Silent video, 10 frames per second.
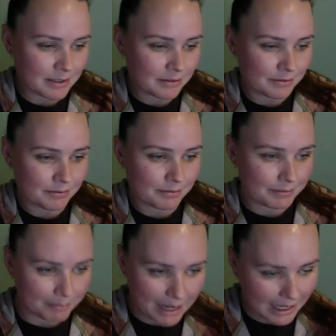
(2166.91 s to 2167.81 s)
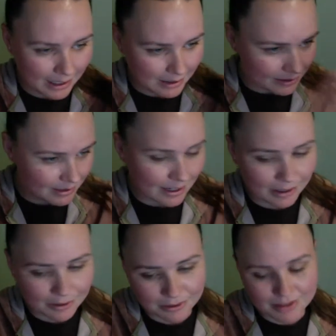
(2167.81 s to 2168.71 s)
of my
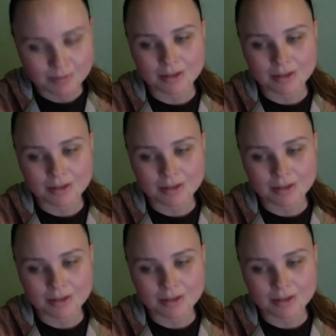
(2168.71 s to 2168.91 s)
cycle as well.